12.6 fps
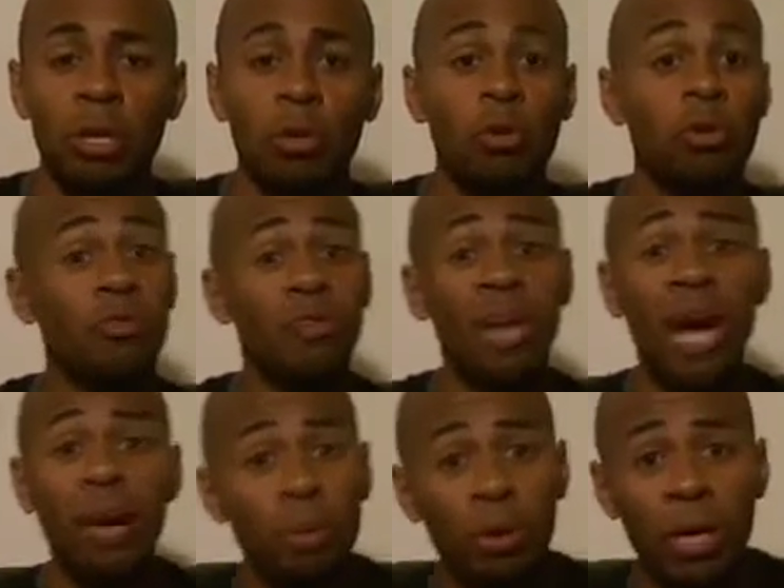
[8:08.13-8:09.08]
When you've
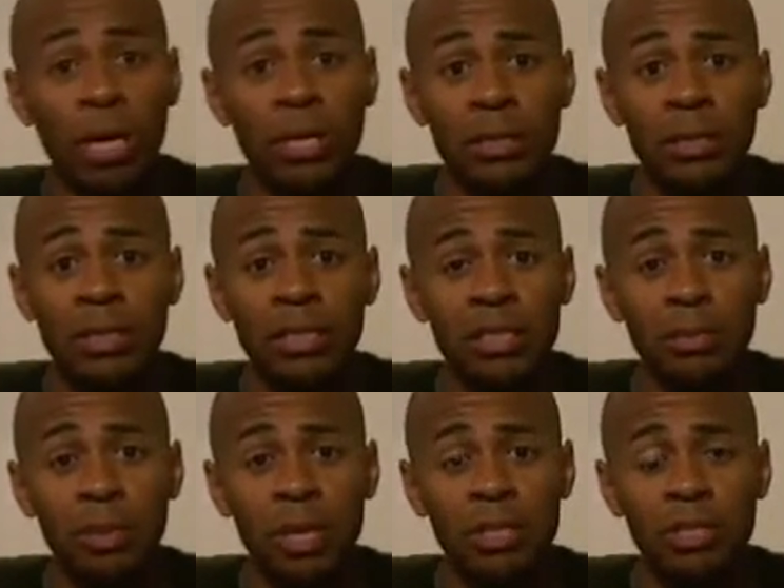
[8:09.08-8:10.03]
got more insulin in the
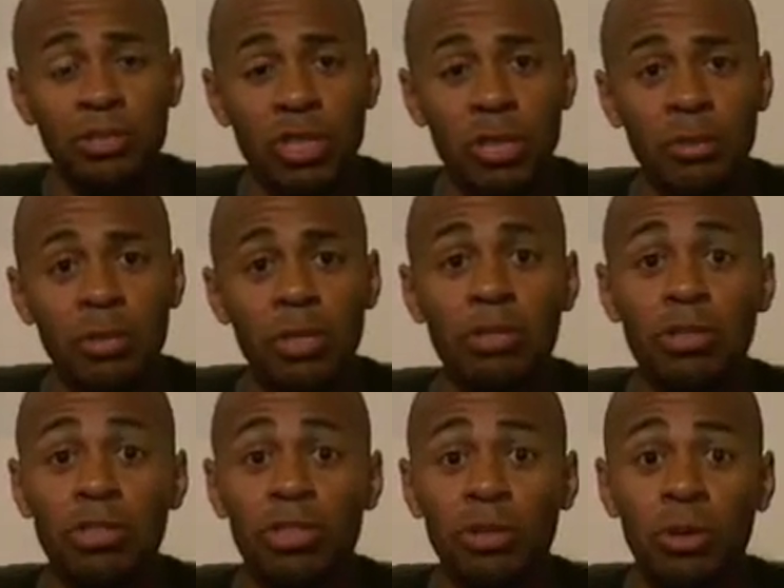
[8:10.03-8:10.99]
bloodstream, you're
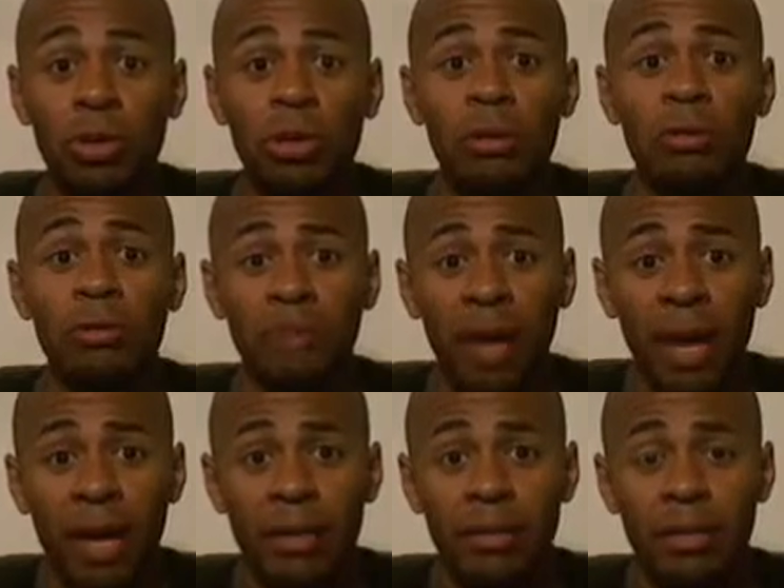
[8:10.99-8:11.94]
storing
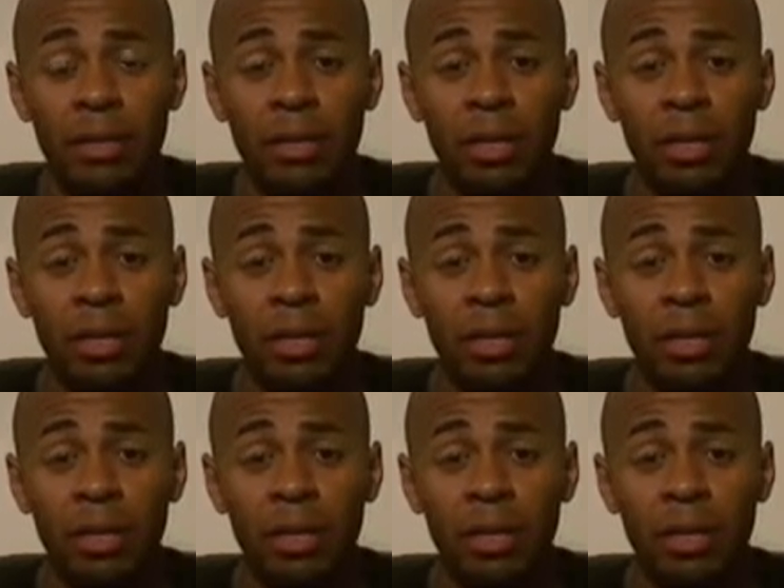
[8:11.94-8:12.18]
fat.